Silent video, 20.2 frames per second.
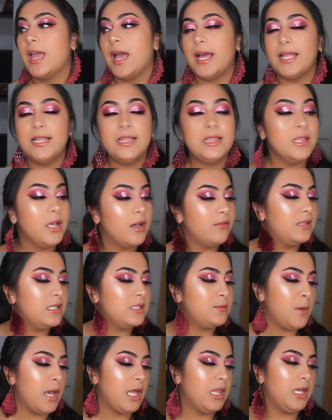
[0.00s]
I love
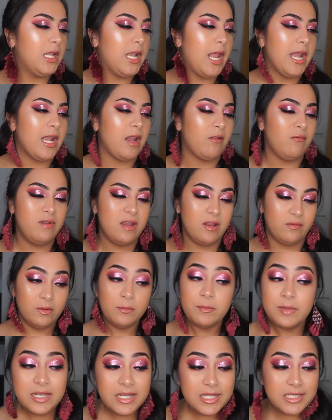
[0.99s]
this palette and I've never
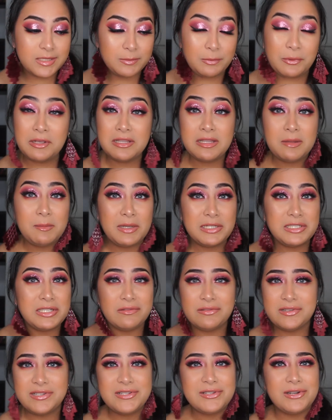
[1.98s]
been disappointed by
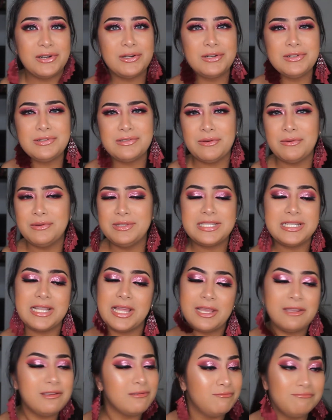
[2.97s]
Jeffree, so it's
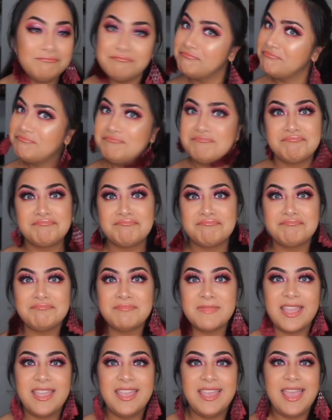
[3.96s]
like...
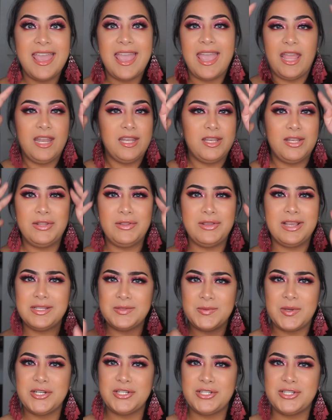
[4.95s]
And do you
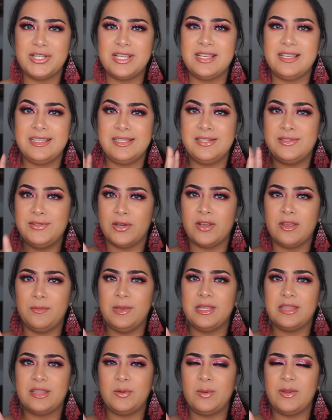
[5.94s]
guys watch his
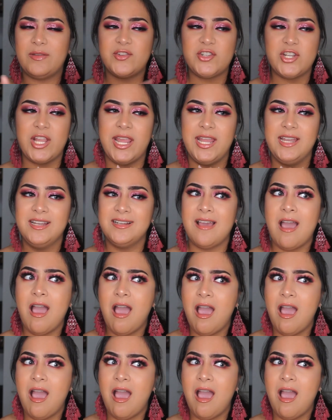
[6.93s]
documentary with Shane?